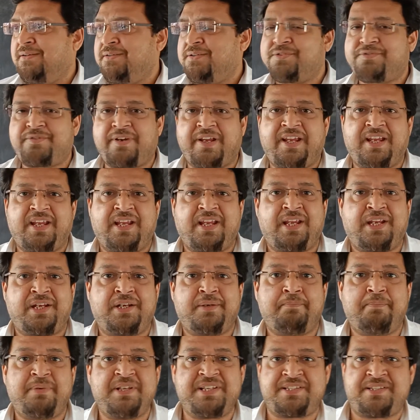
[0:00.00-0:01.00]

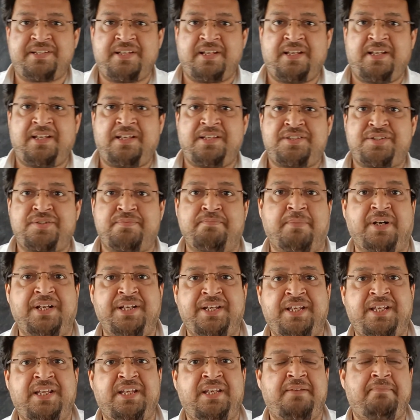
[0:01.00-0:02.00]
trade, business,
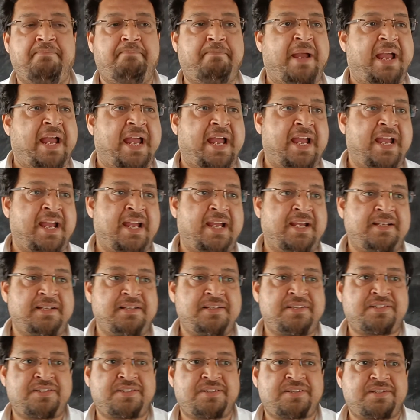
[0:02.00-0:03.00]
money,
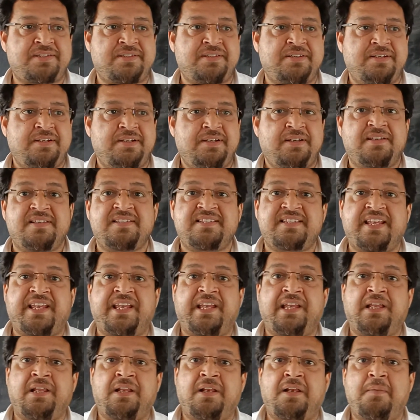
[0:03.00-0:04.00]
banks,
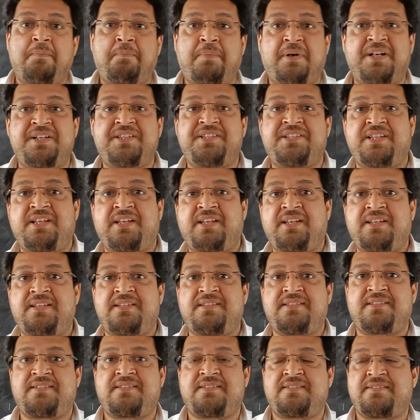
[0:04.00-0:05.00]
sale,
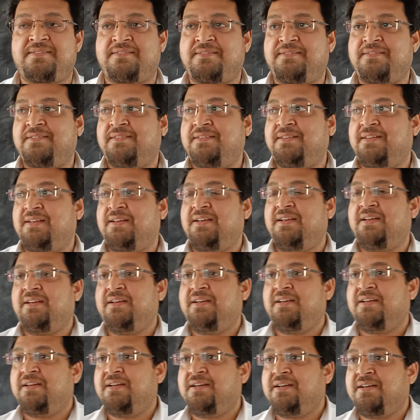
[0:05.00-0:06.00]
purchase,
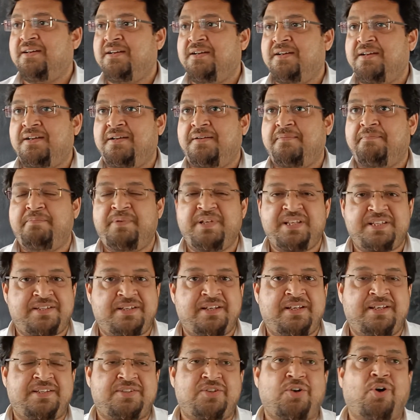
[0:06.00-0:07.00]

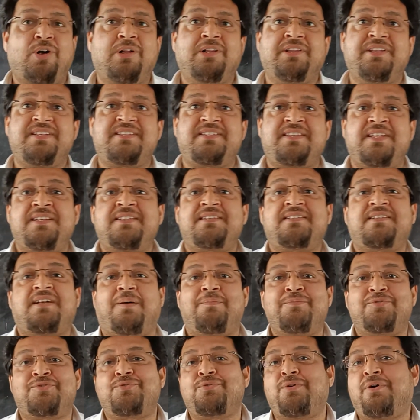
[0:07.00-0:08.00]
business, all these things
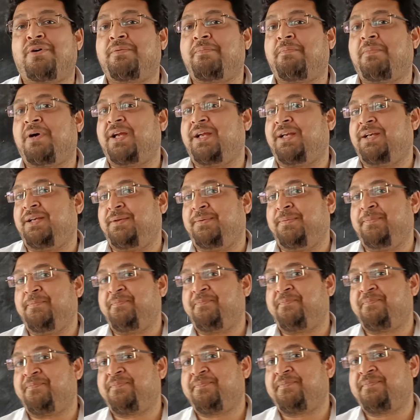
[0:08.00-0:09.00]
comes to our mind.
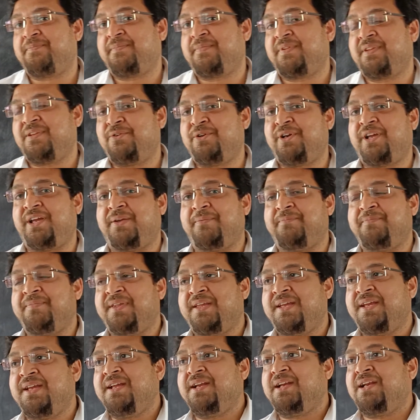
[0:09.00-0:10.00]
Okay.
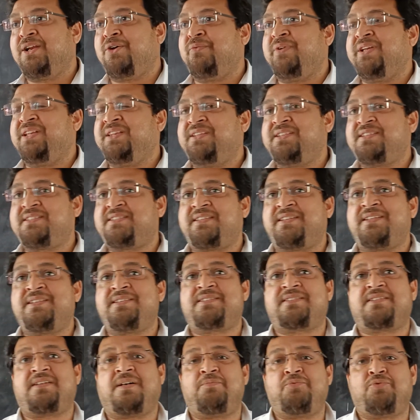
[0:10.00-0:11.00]
Now, when these
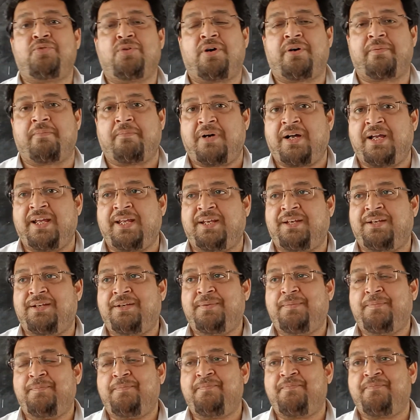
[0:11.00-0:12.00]
things come to our mind,
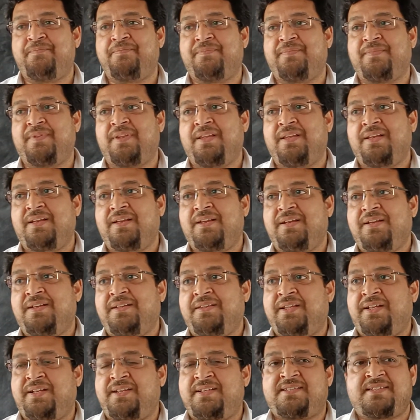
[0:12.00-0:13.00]

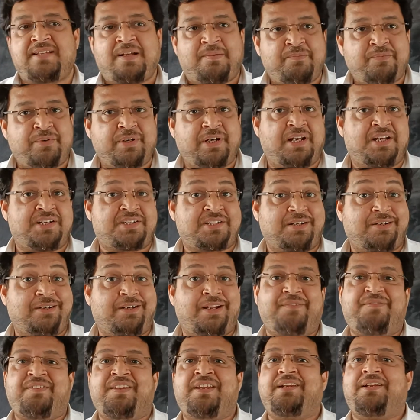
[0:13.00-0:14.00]
there is some relation
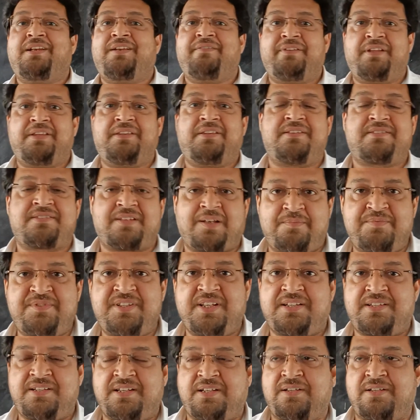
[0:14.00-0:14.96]
definitely with the subject